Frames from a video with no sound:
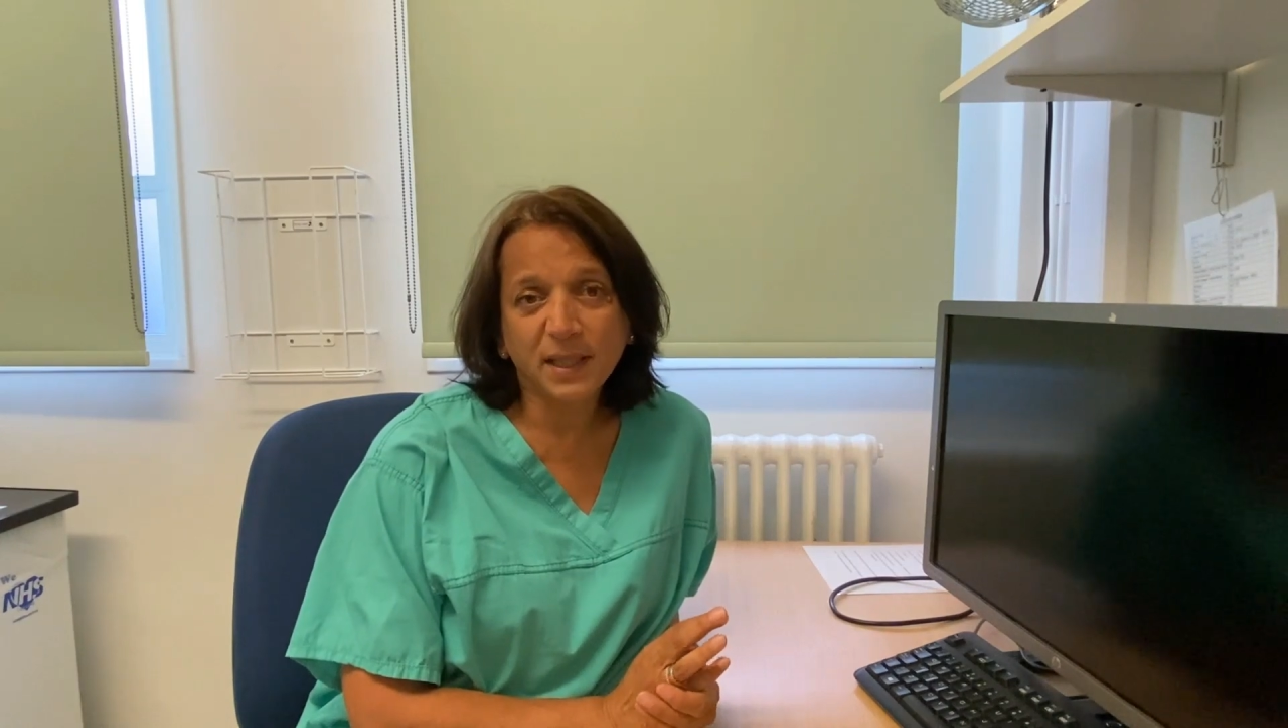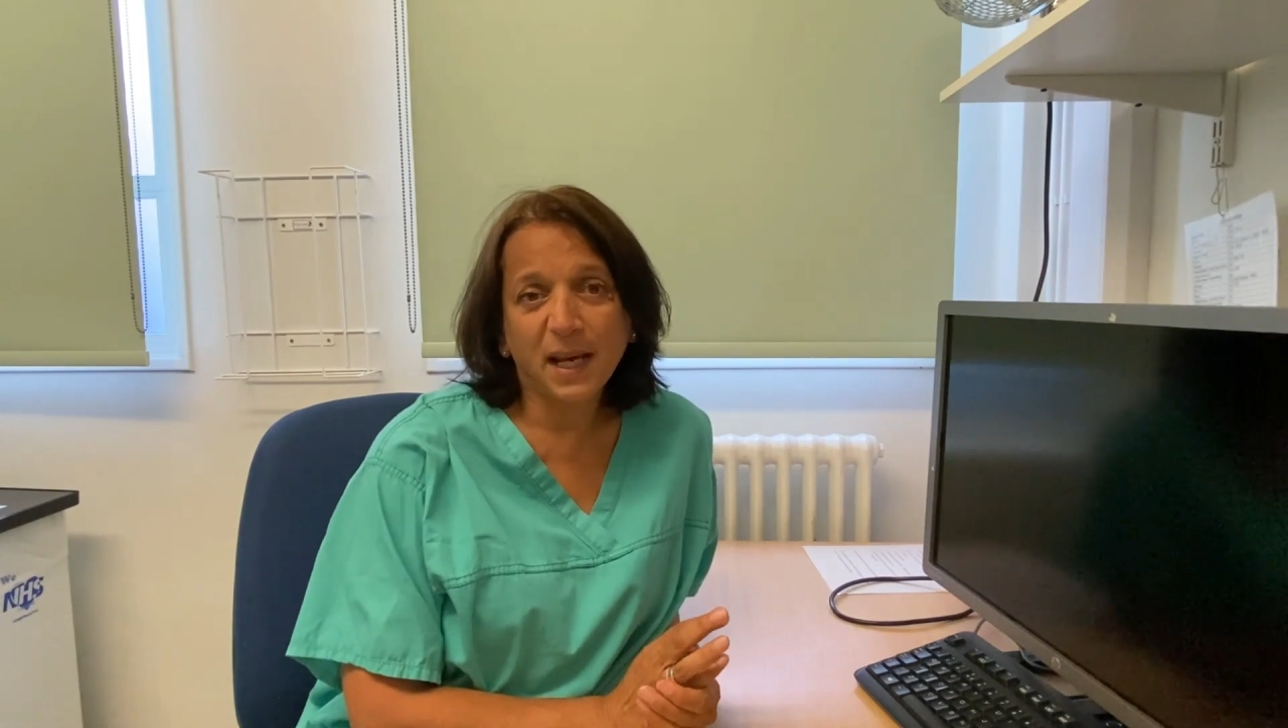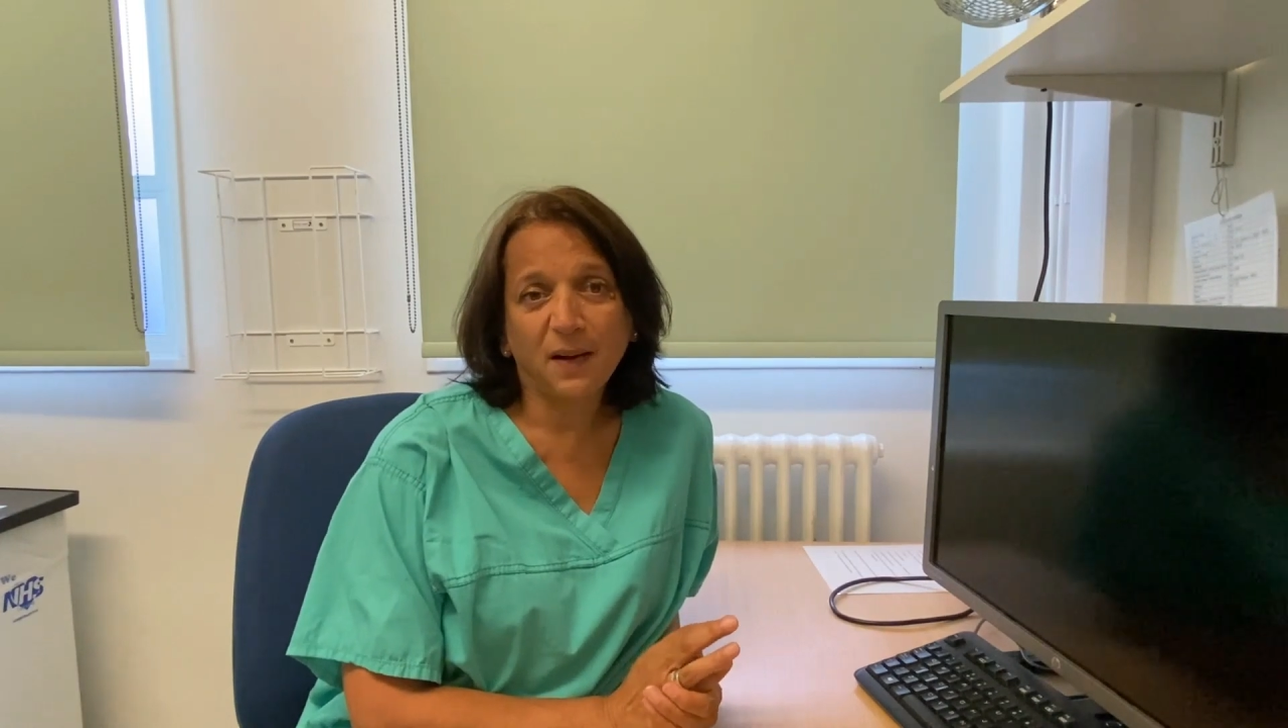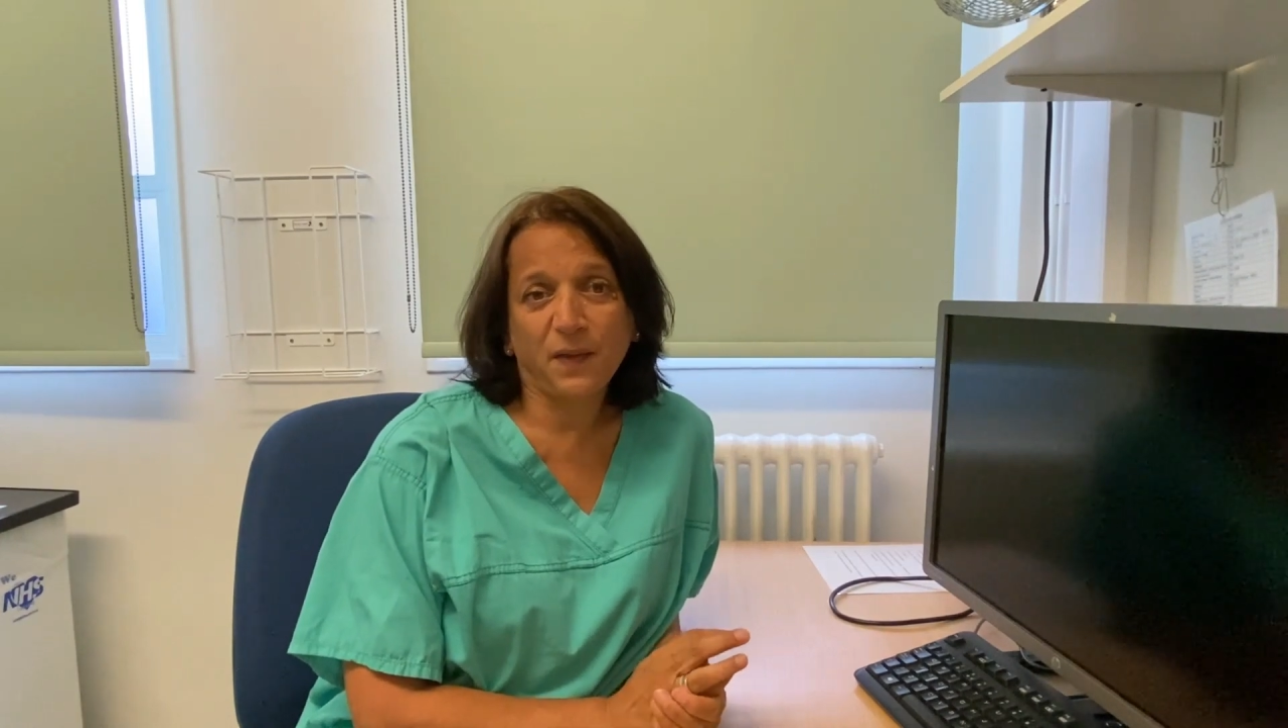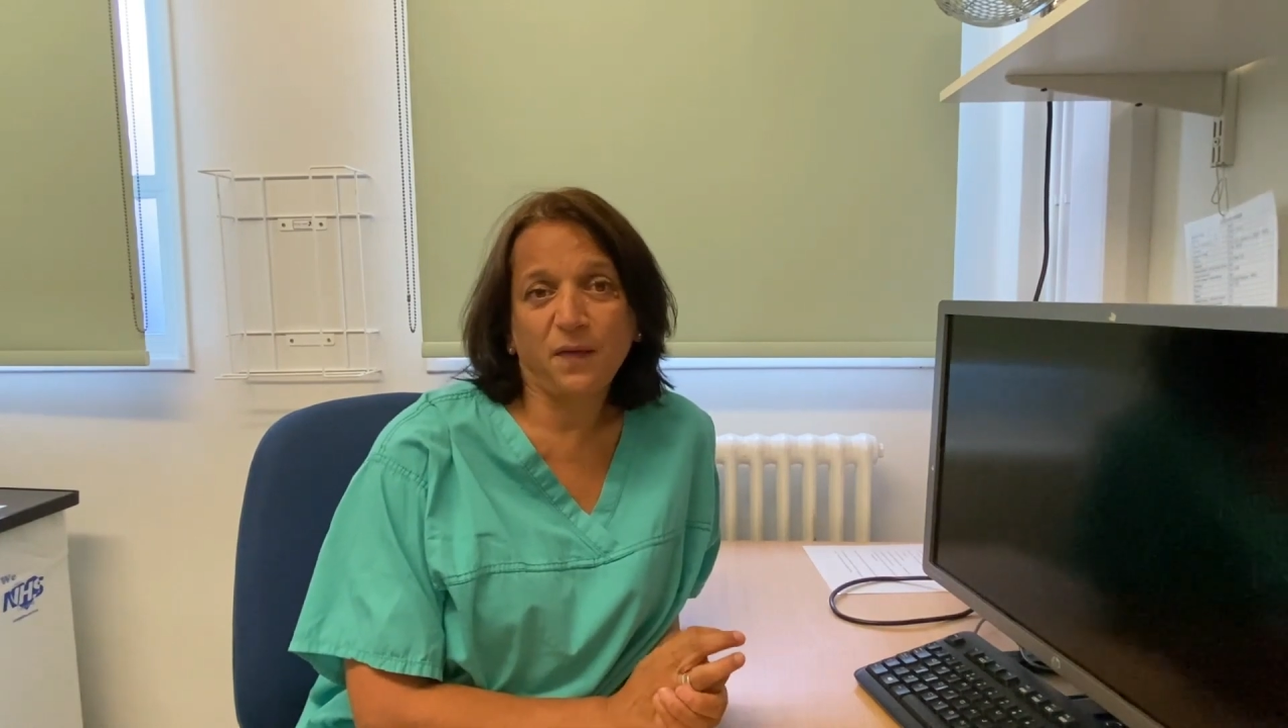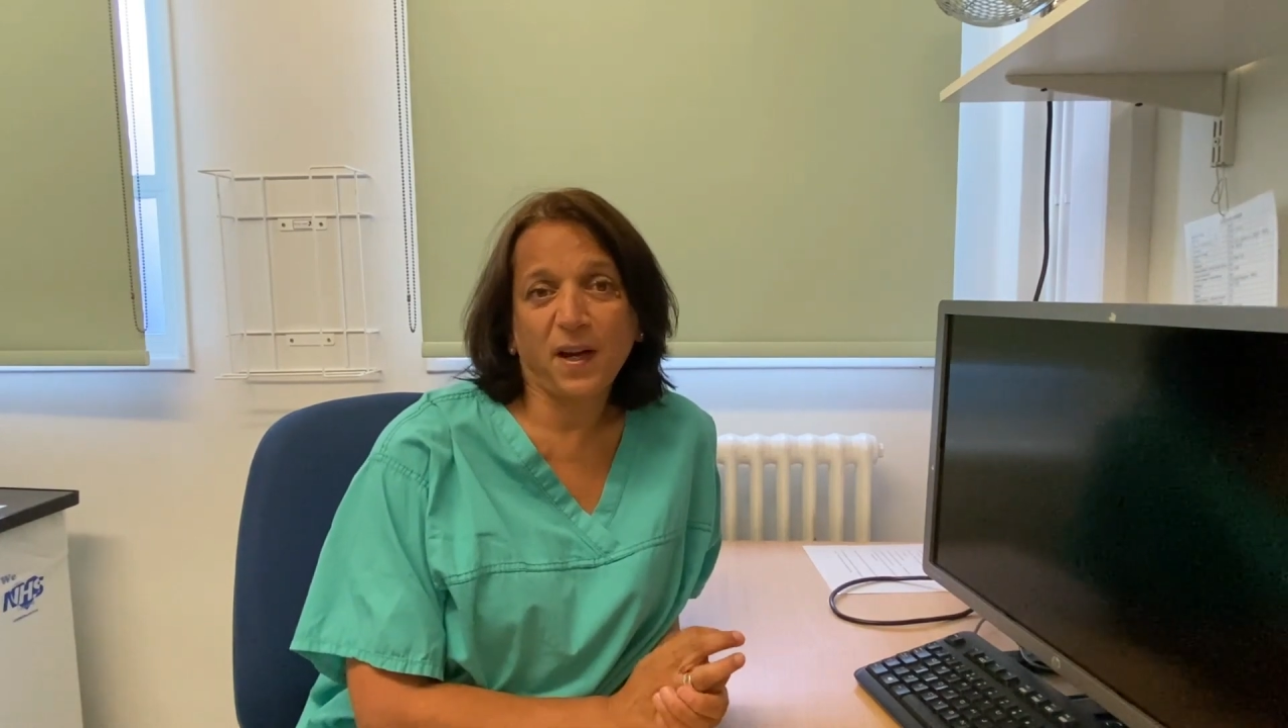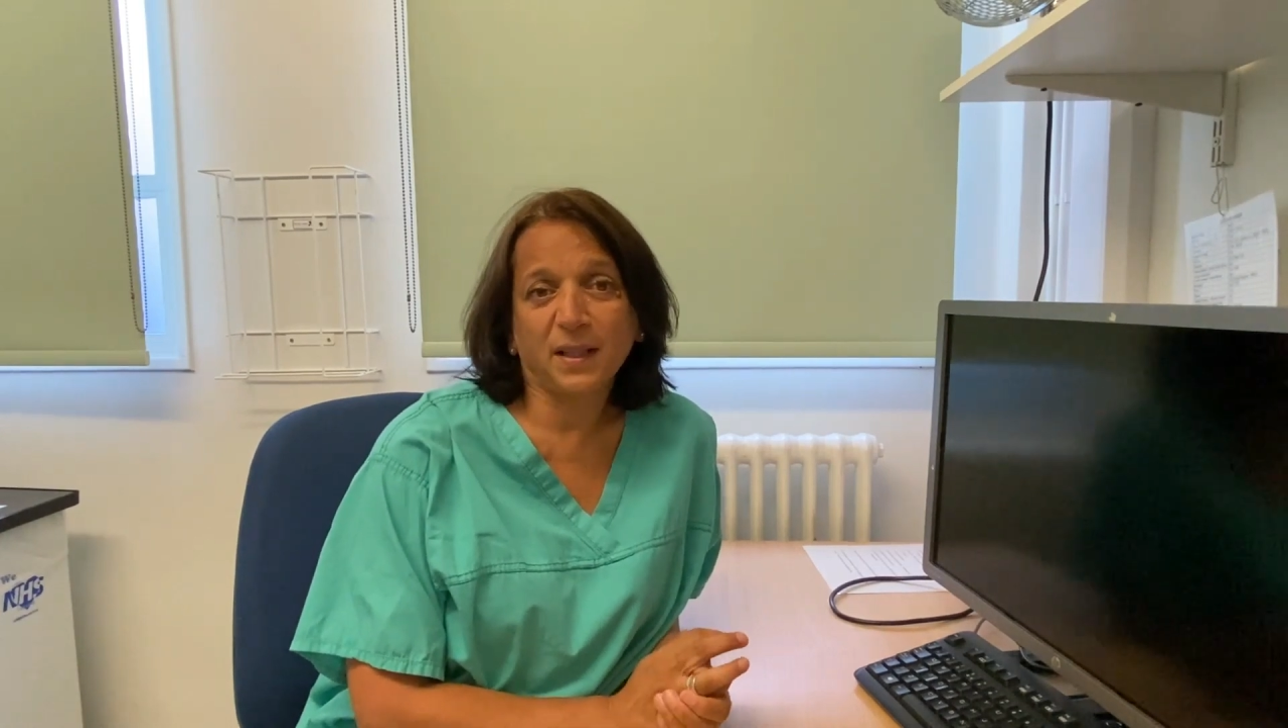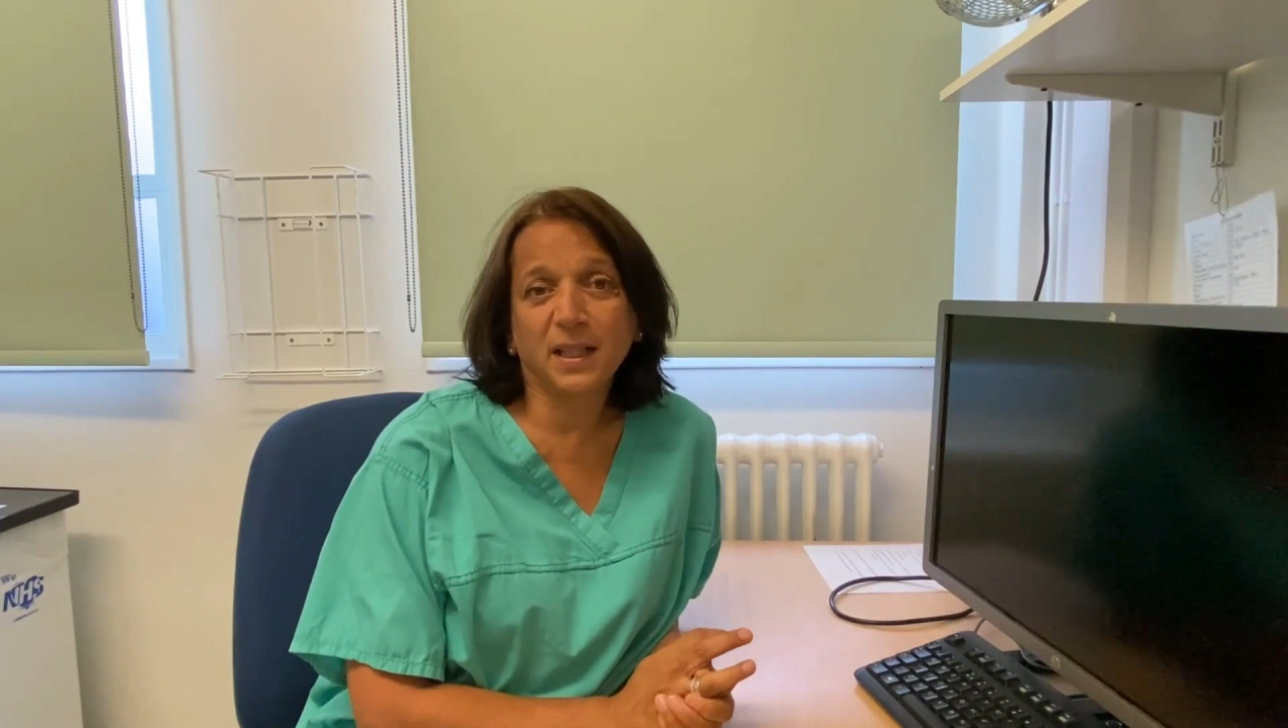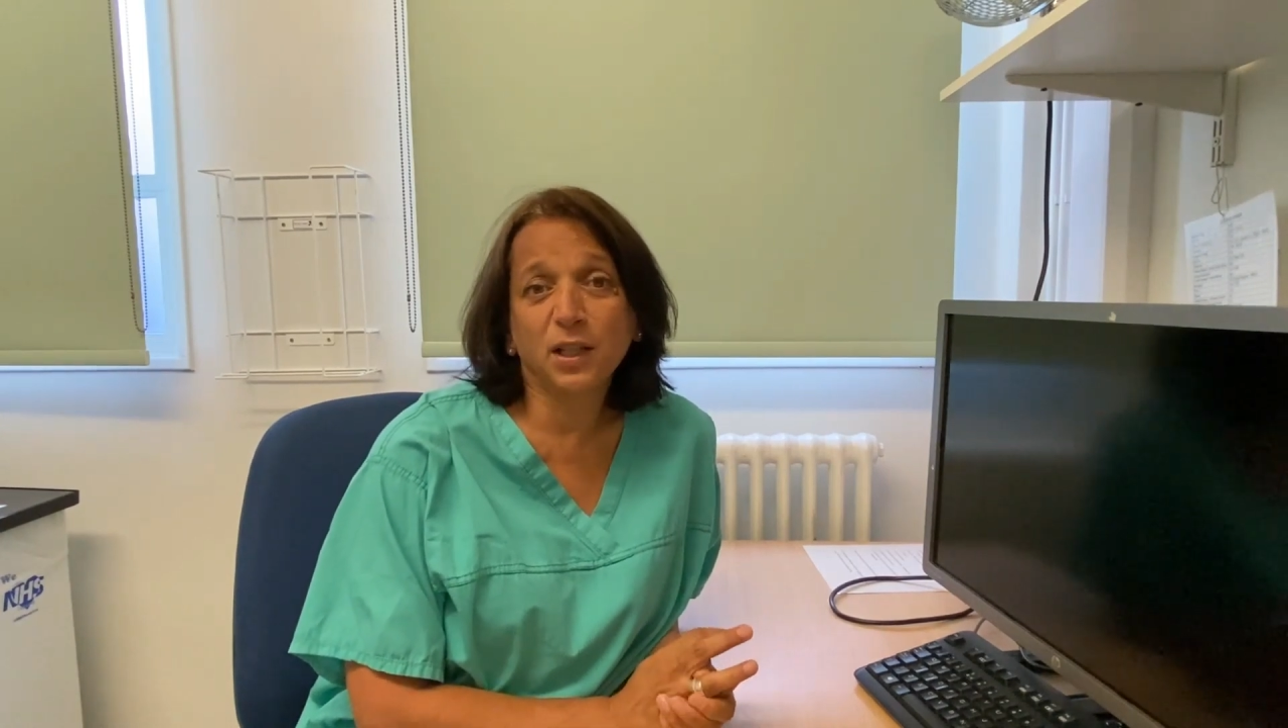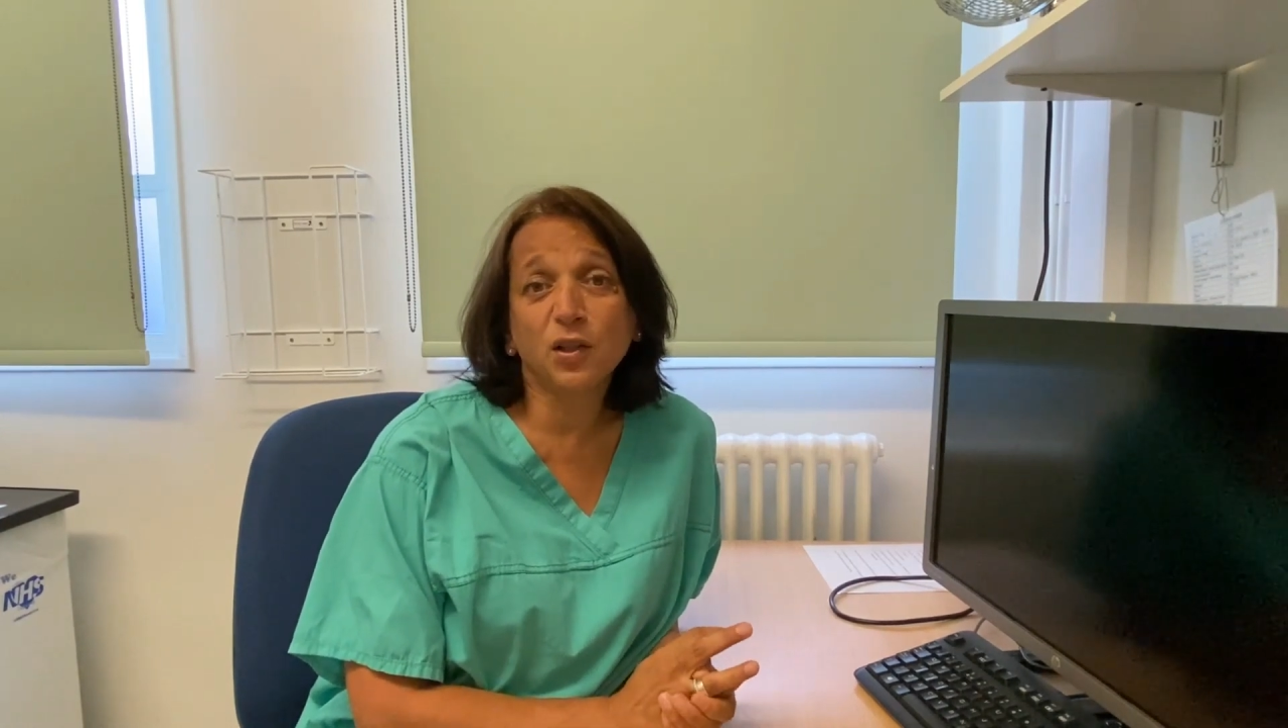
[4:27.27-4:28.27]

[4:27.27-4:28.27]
to have the vaccine